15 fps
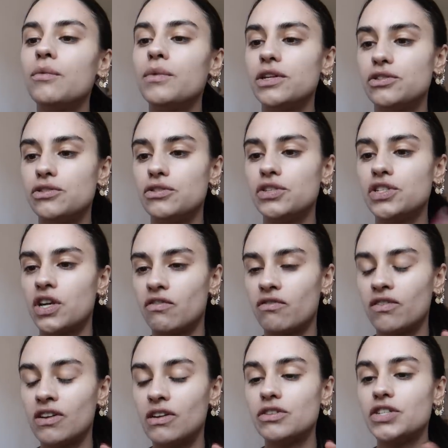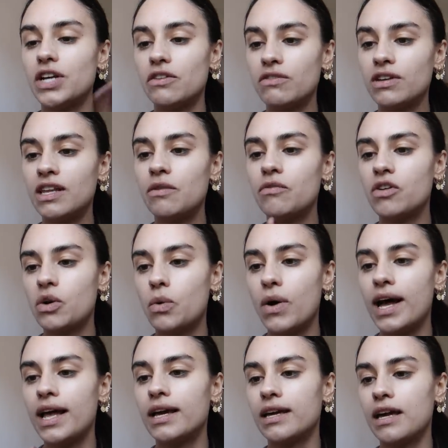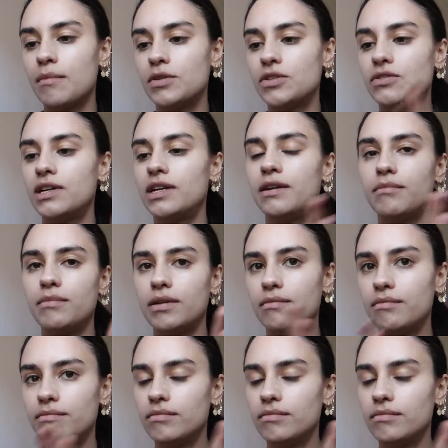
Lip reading: we do generally require chemistry